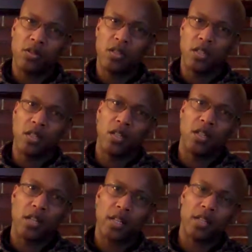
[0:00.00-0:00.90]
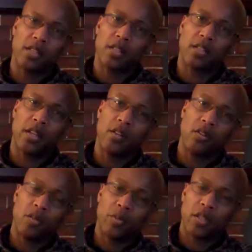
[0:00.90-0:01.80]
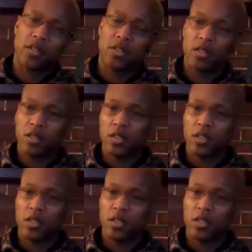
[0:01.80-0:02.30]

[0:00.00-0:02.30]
the 1968 Olympics.